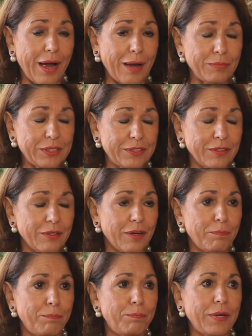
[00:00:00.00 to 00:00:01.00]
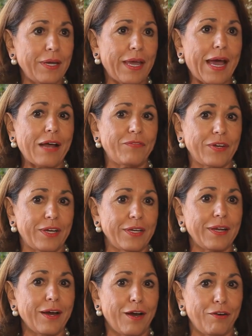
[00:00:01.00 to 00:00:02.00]
I'm still a big
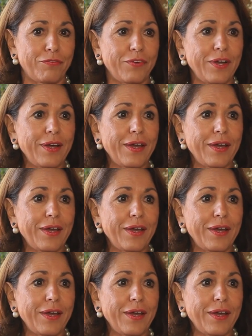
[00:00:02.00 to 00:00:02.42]
advocate of,